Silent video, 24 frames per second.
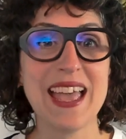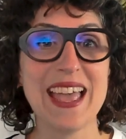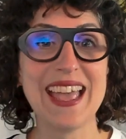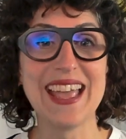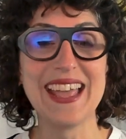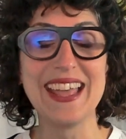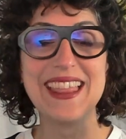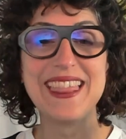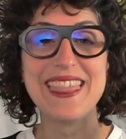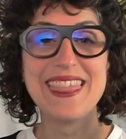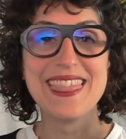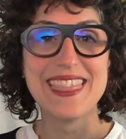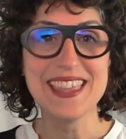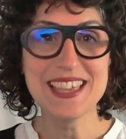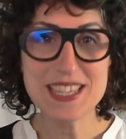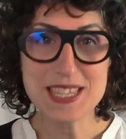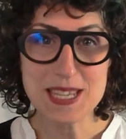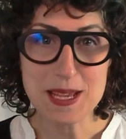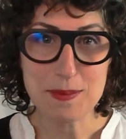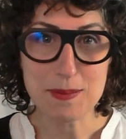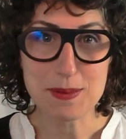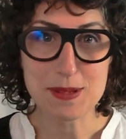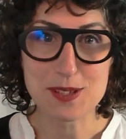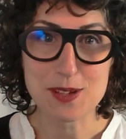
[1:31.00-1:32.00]
In this
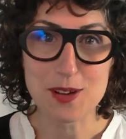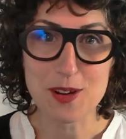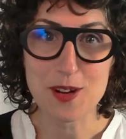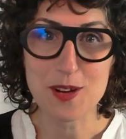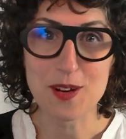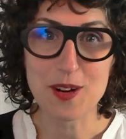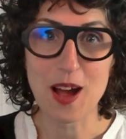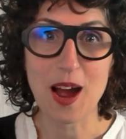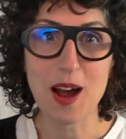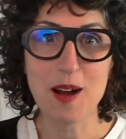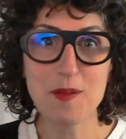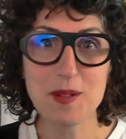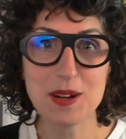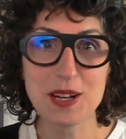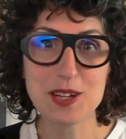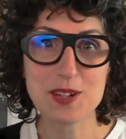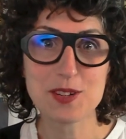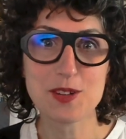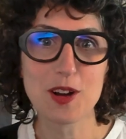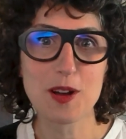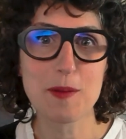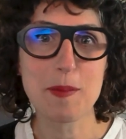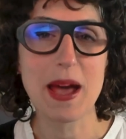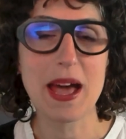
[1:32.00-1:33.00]
episode, I want to
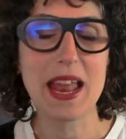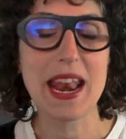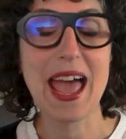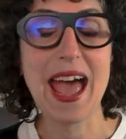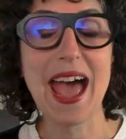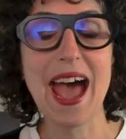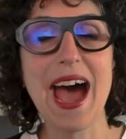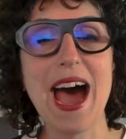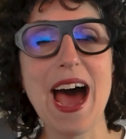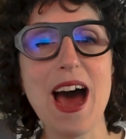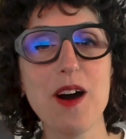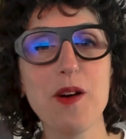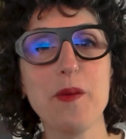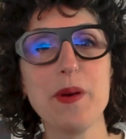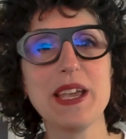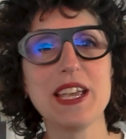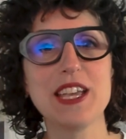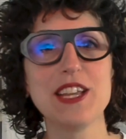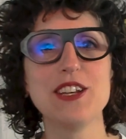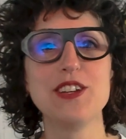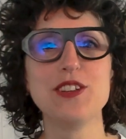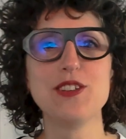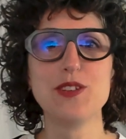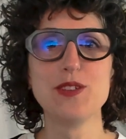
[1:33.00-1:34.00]
talk about how we
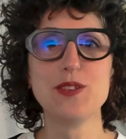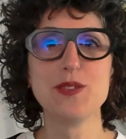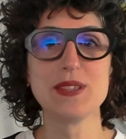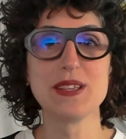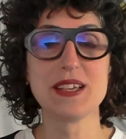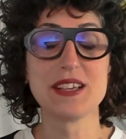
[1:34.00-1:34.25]
can use